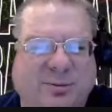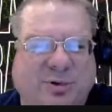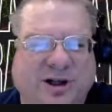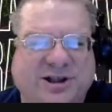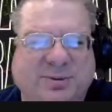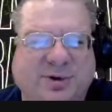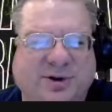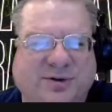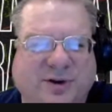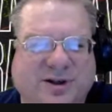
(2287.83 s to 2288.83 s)
Principal
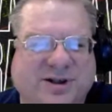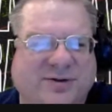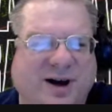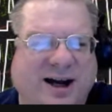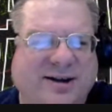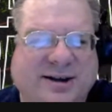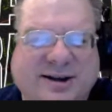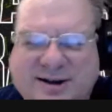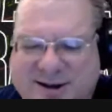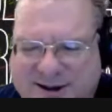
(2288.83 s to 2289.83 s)
diversified.
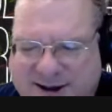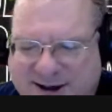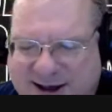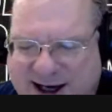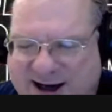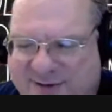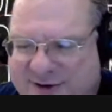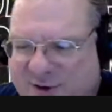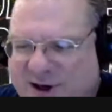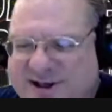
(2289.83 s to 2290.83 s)
I have
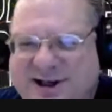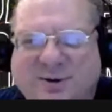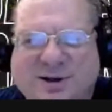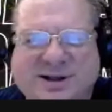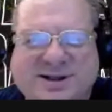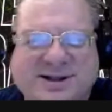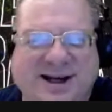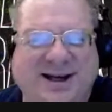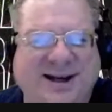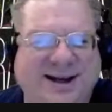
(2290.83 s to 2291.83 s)
no idea what this
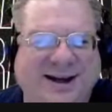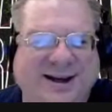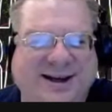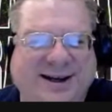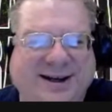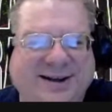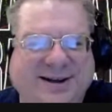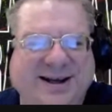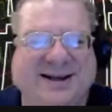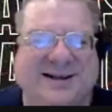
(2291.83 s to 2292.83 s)

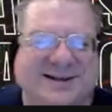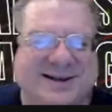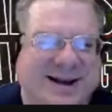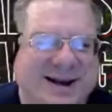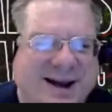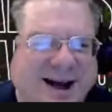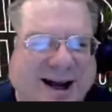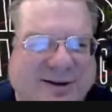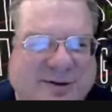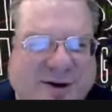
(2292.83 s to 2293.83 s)
is. I
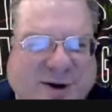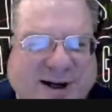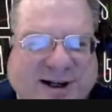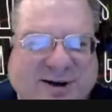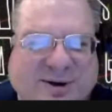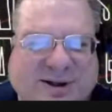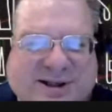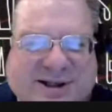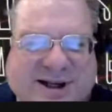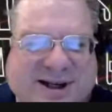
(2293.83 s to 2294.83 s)
have no idea what this
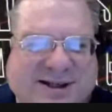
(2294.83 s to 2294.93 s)
is.